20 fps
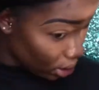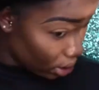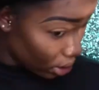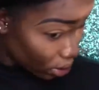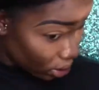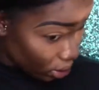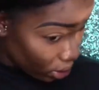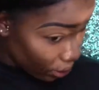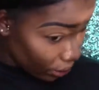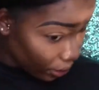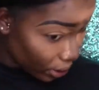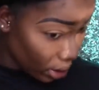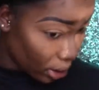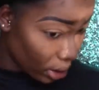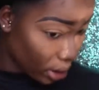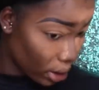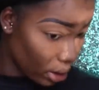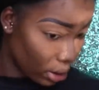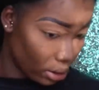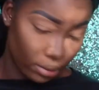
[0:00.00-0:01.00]
and it's not
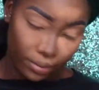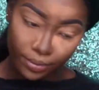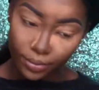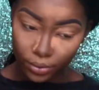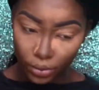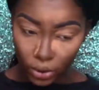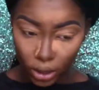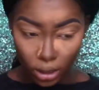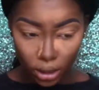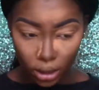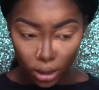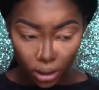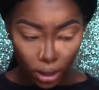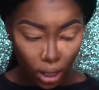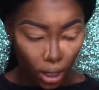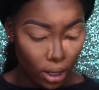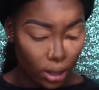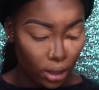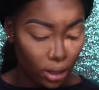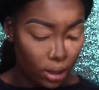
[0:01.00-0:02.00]
funny. You know,
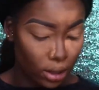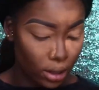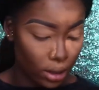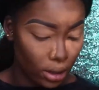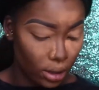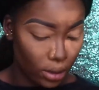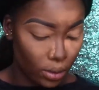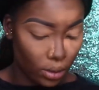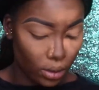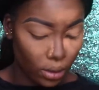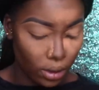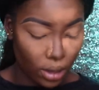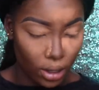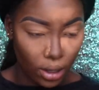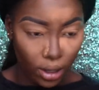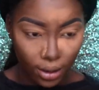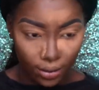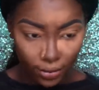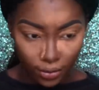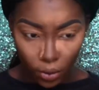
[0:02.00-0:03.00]
guys.
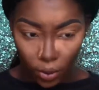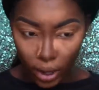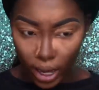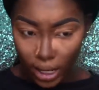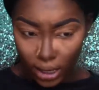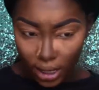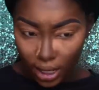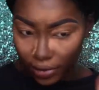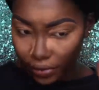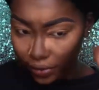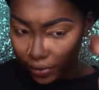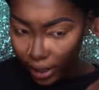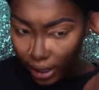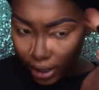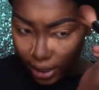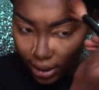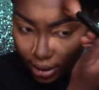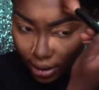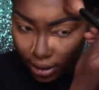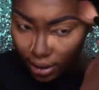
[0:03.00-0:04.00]
Foreheads have
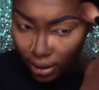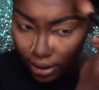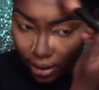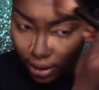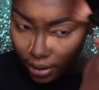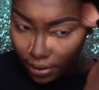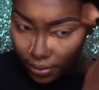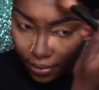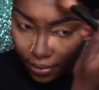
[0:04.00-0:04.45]
feelings.